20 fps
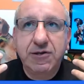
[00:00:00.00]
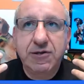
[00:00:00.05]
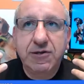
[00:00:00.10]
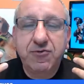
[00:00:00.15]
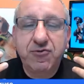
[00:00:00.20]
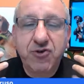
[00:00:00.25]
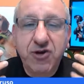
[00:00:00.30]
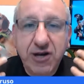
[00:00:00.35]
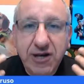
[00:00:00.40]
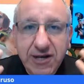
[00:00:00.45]

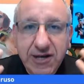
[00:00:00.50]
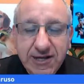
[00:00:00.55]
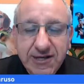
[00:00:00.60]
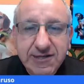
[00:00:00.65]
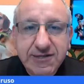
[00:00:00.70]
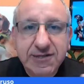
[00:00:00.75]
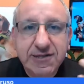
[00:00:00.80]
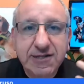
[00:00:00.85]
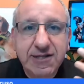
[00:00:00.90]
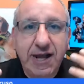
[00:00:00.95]

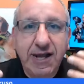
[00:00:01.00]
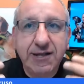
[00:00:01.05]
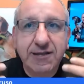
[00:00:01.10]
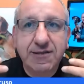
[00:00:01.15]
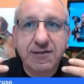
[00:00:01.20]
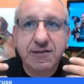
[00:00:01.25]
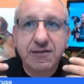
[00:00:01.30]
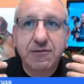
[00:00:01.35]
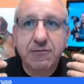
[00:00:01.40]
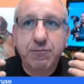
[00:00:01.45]
release that
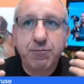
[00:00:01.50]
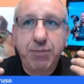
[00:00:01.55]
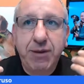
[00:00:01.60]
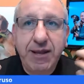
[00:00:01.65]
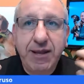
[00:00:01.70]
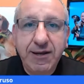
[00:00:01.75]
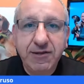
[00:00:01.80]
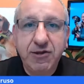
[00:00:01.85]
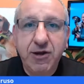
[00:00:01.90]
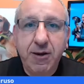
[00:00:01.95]

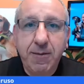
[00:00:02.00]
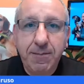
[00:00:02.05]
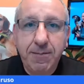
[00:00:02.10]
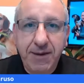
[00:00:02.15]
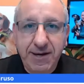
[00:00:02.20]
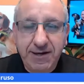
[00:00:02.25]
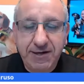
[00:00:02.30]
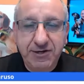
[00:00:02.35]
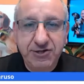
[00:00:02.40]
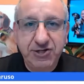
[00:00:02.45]
pent-up
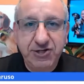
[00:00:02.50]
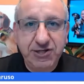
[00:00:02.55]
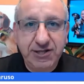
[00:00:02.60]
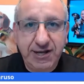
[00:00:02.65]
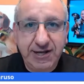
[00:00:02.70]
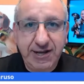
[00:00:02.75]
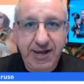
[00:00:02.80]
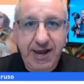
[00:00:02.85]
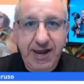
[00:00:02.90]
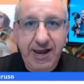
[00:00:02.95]
energy
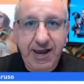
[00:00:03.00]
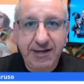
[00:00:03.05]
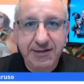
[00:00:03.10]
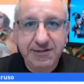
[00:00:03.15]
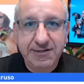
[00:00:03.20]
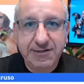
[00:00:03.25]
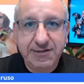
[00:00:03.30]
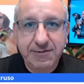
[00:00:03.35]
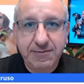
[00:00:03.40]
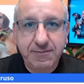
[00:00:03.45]
that
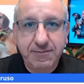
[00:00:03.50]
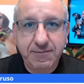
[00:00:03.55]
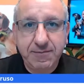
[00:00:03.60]
has.